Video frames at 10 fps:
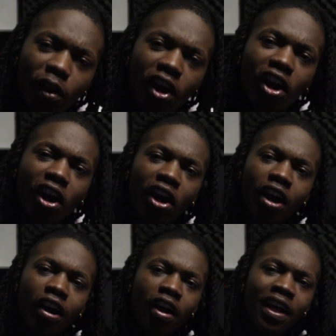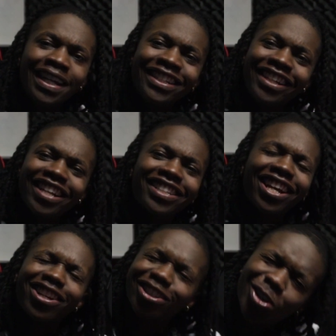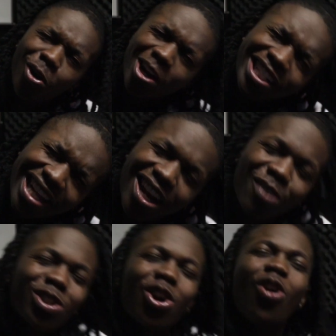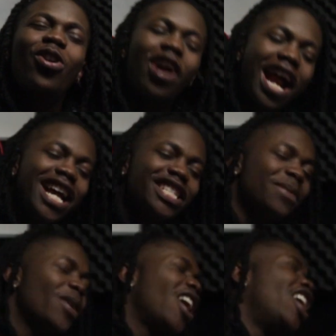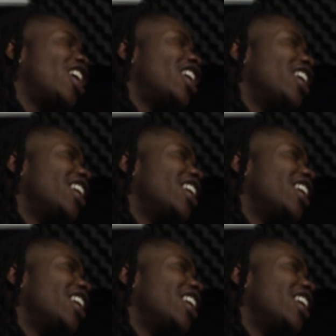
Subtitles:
bro. This nigga storytelling was so crazy, bro.